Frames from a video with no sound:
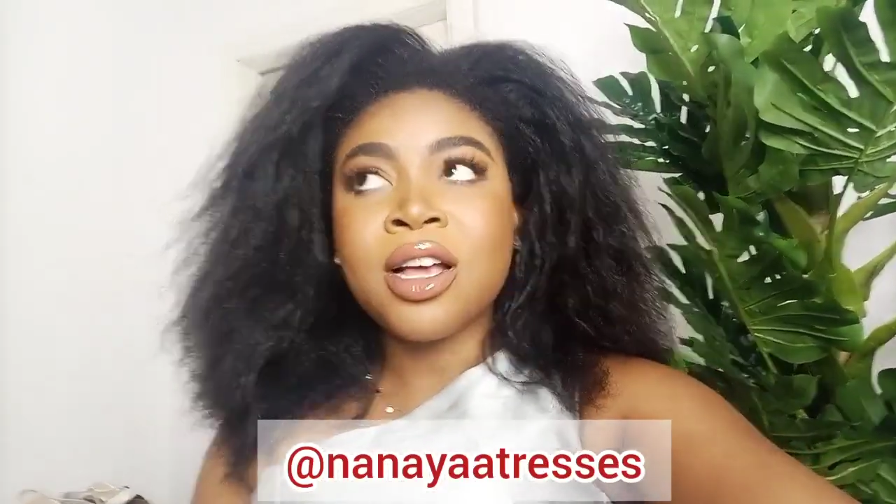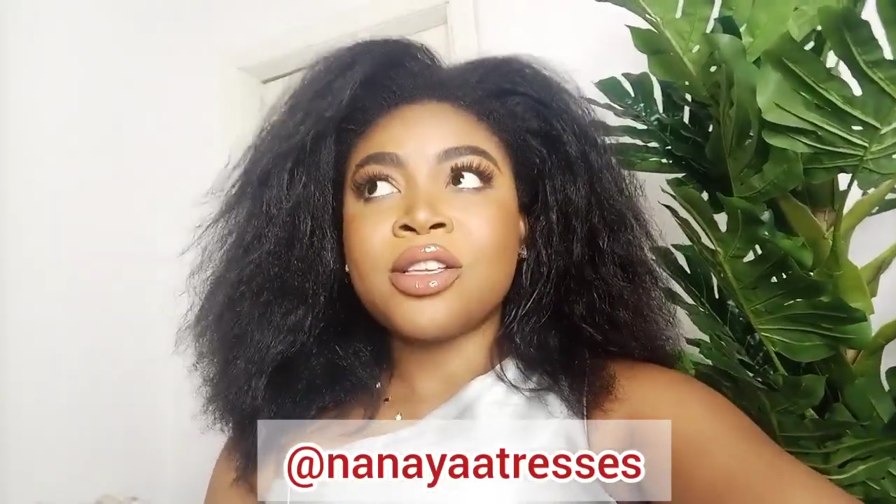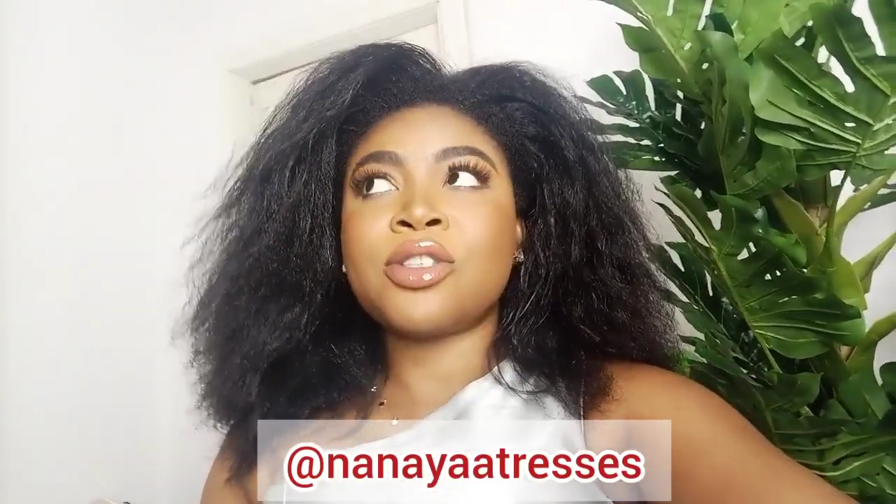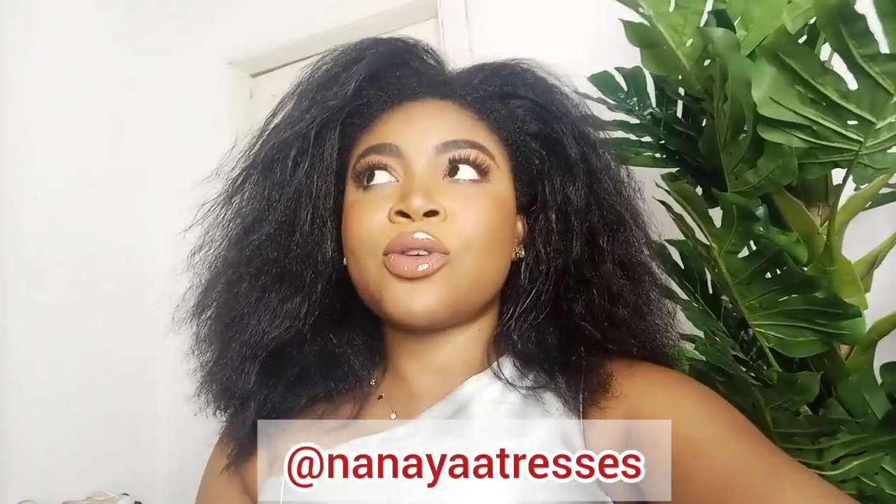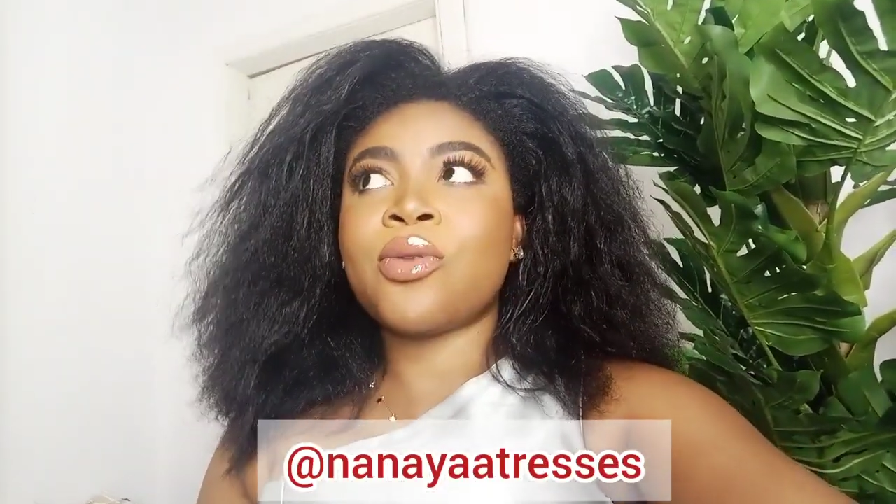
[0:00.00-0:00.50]

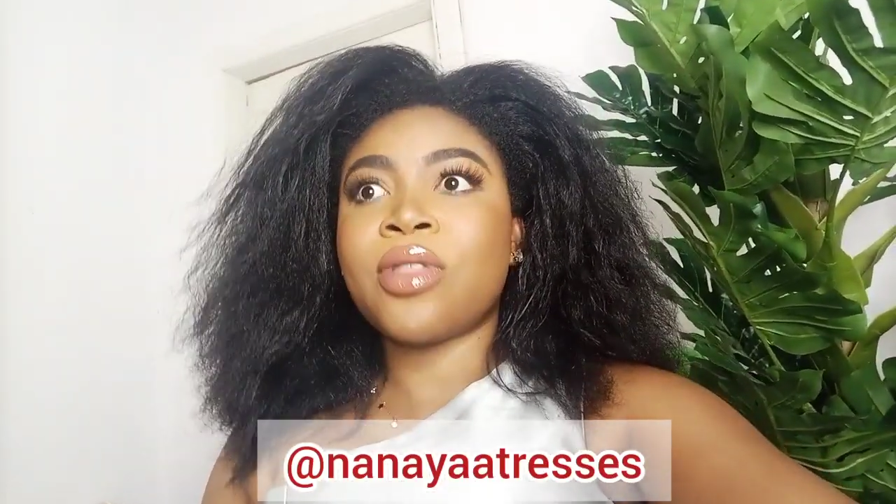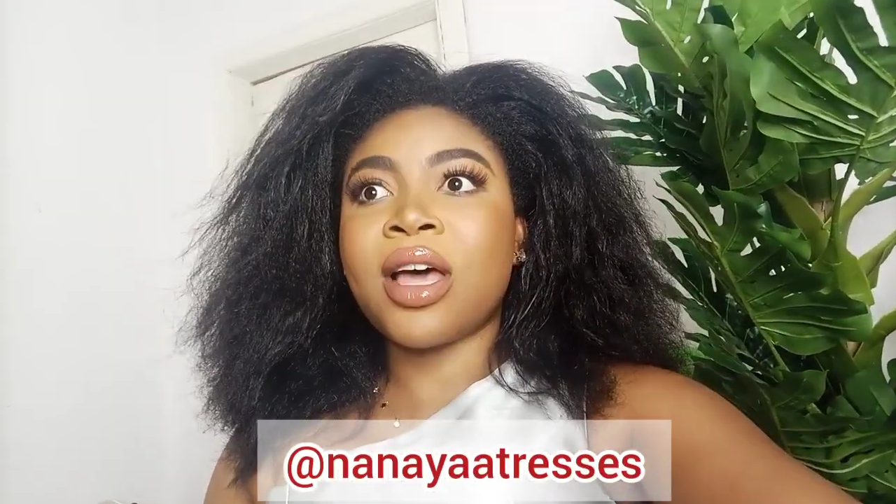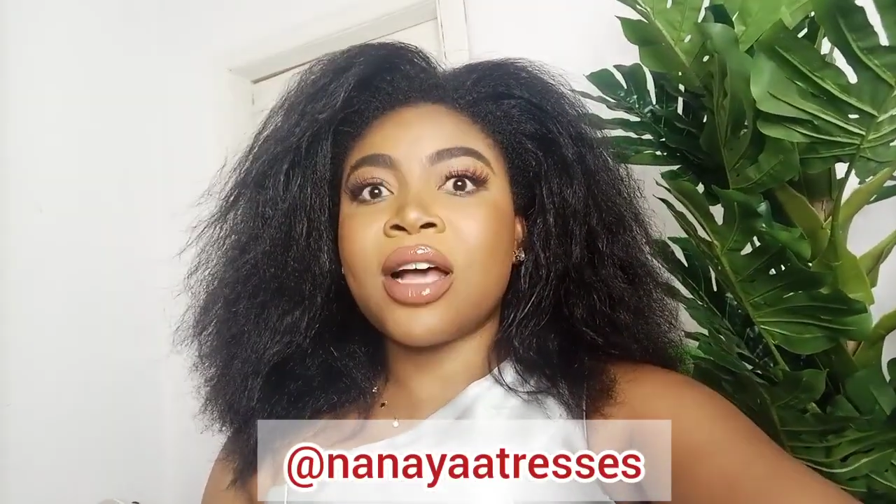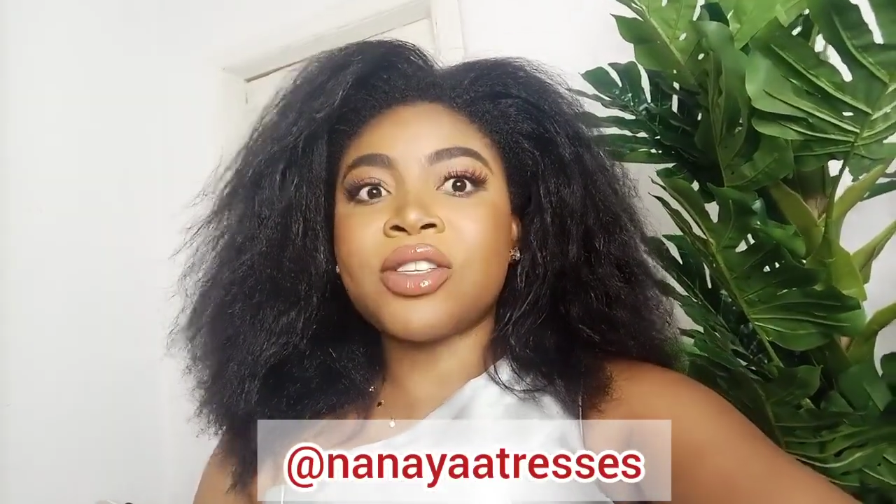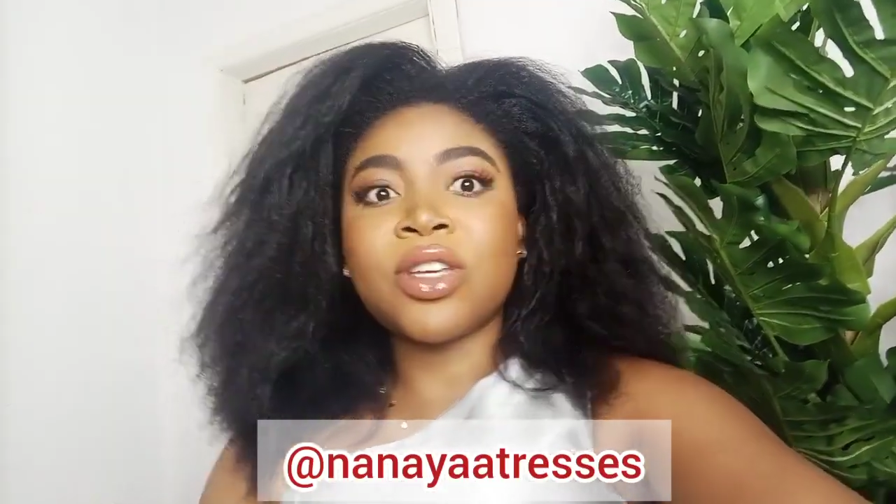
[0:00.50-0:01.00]
so
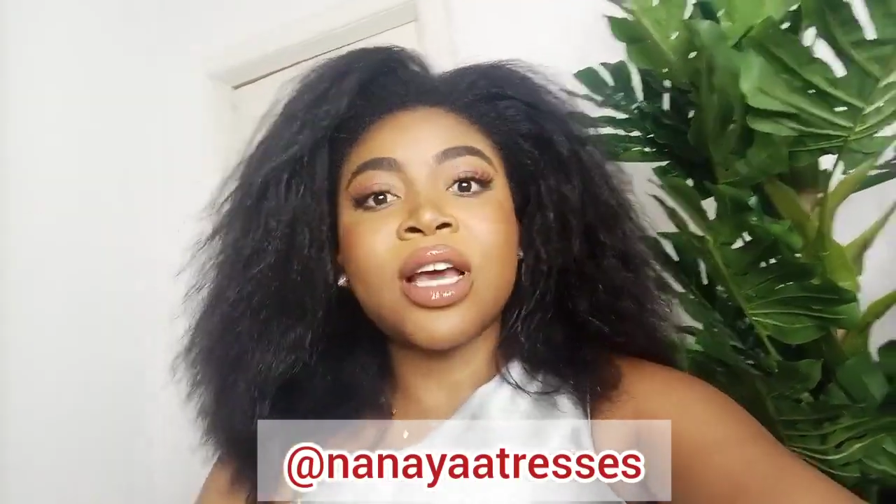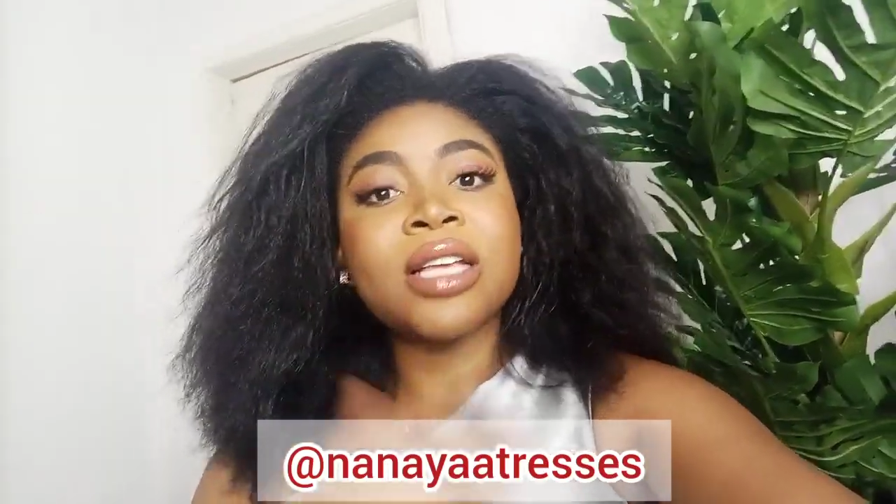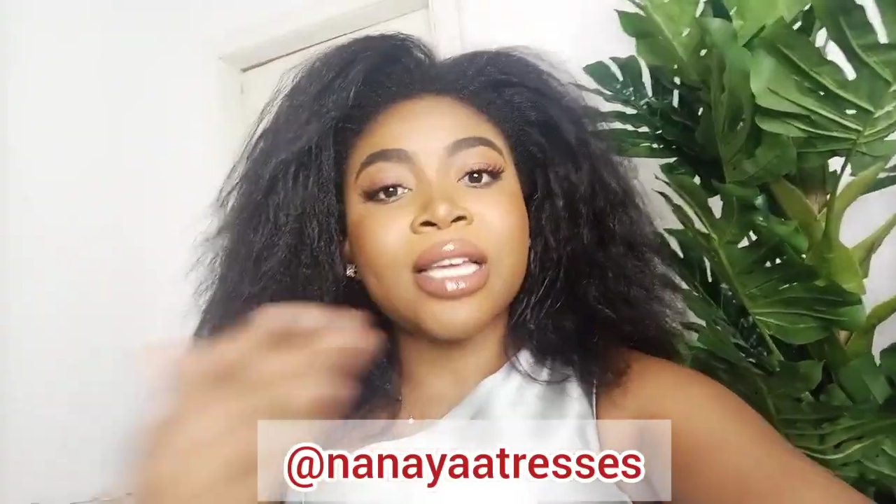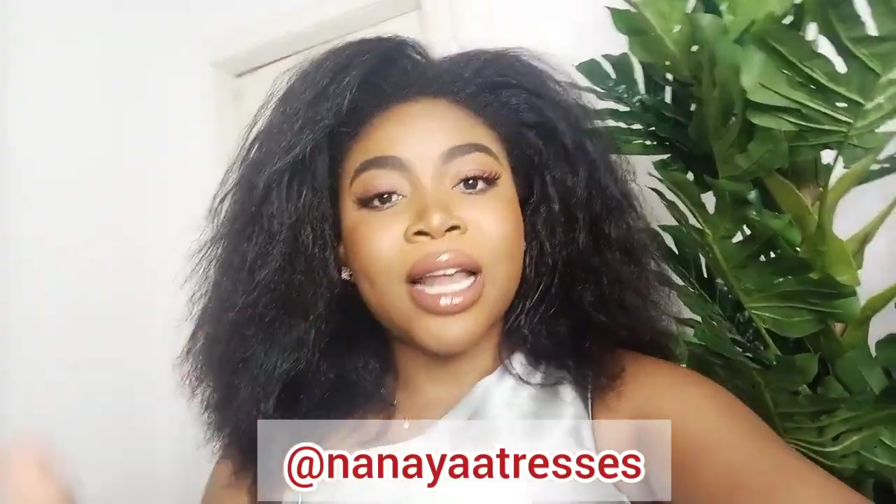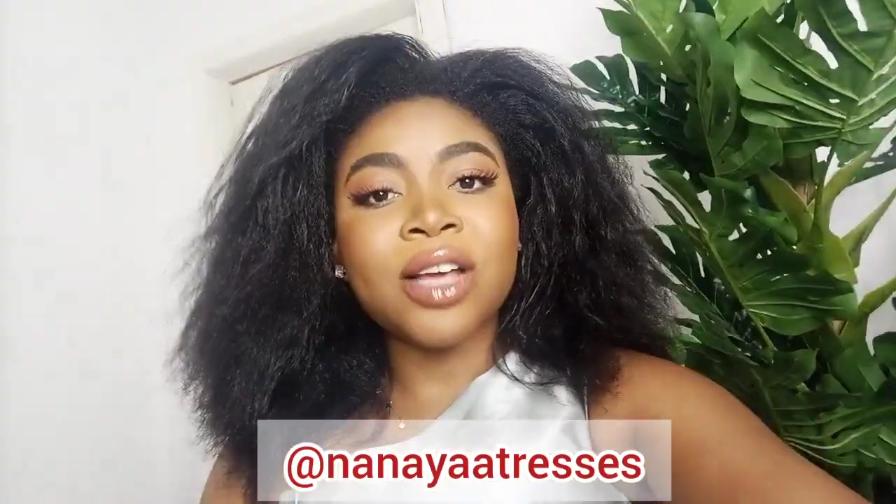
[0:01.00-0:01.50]
that you
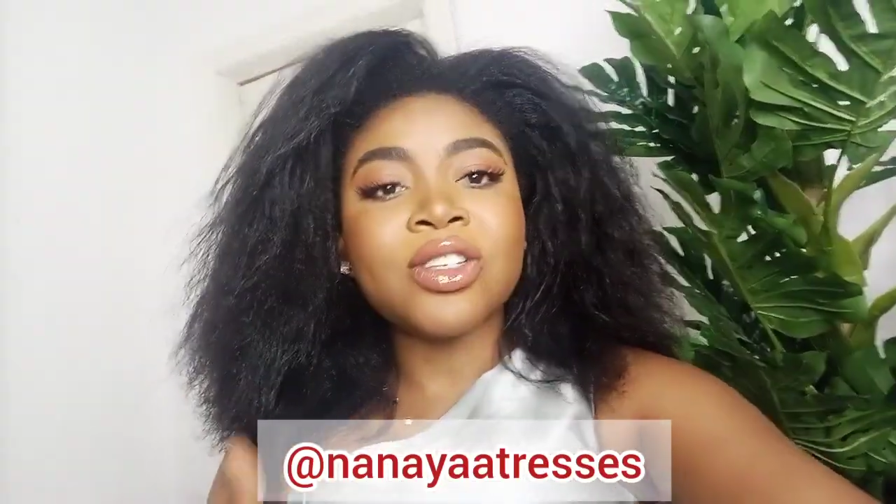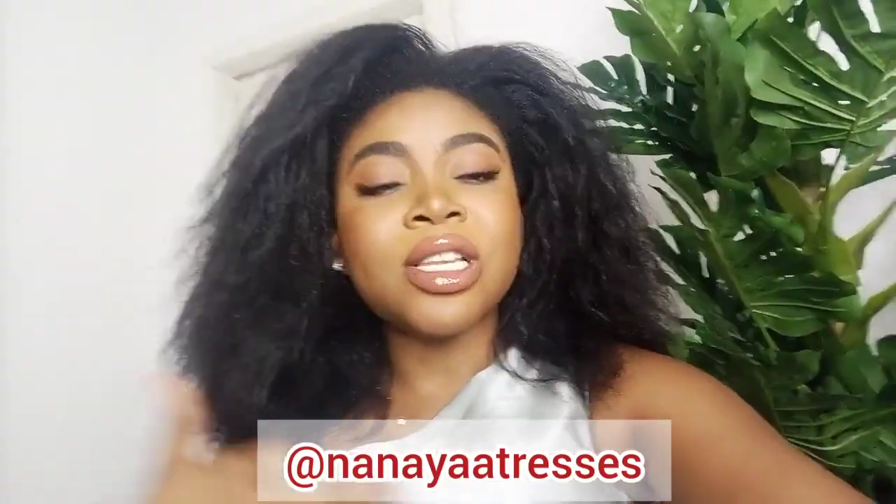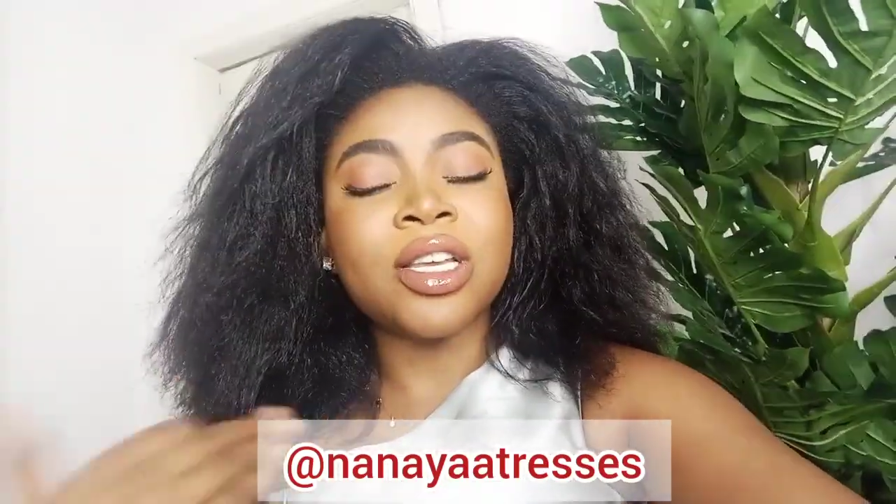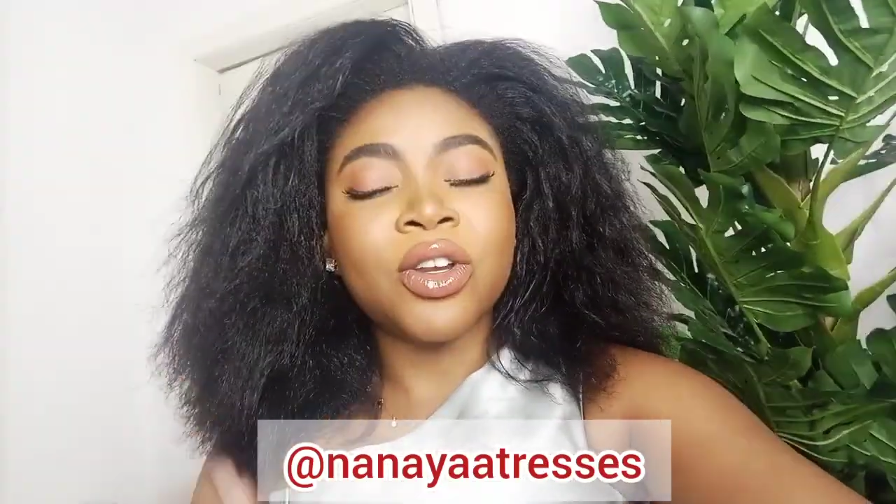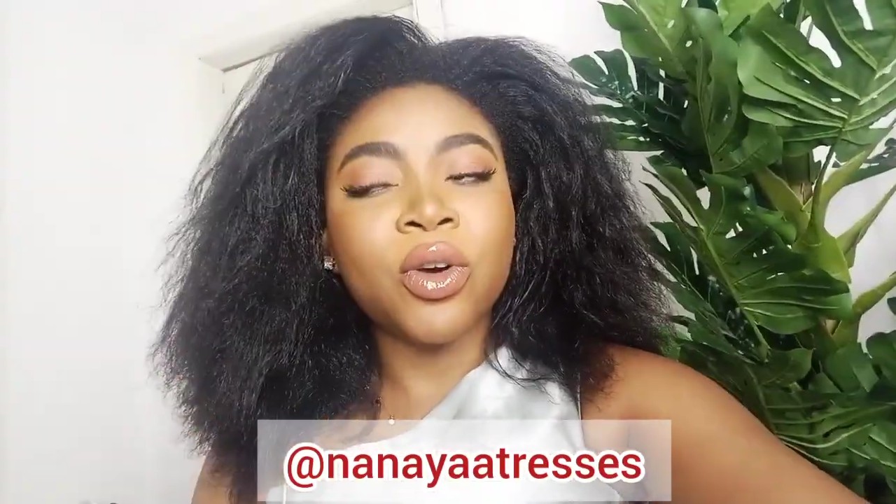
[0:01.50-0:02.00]
guys can
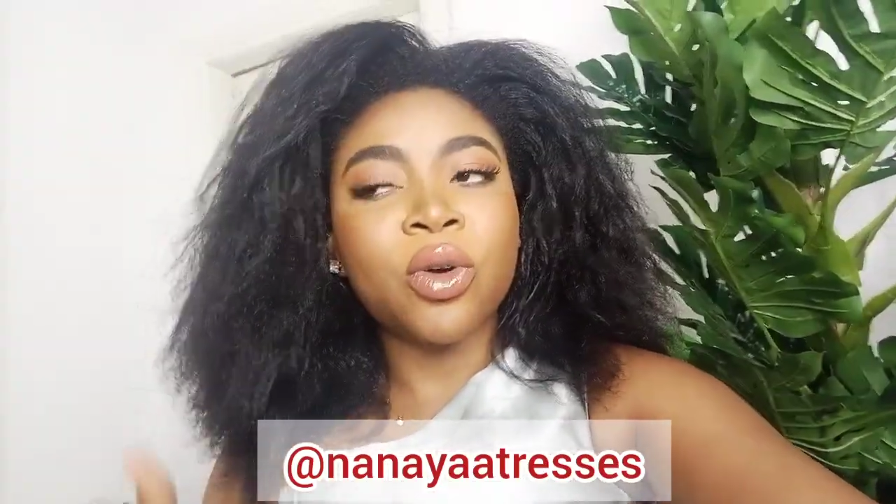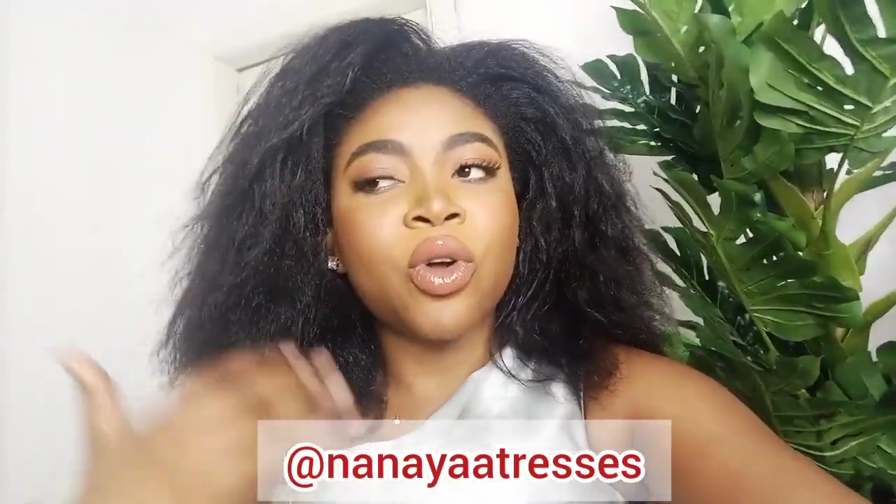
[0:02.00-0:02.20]
actually